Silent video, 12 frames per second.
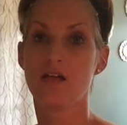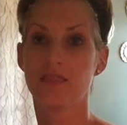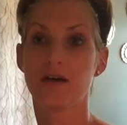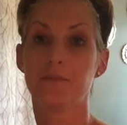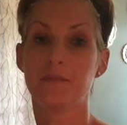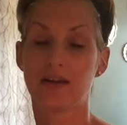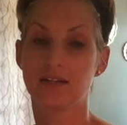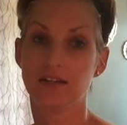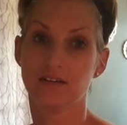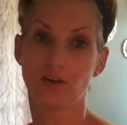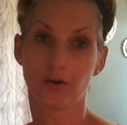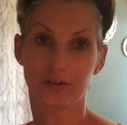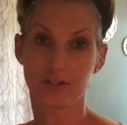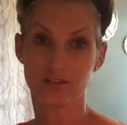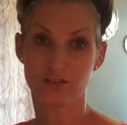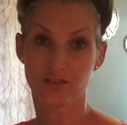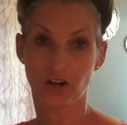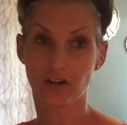that many have already
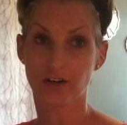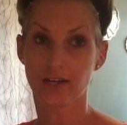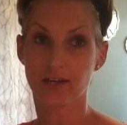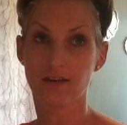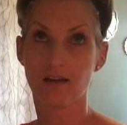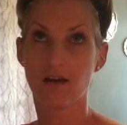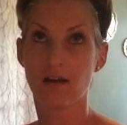started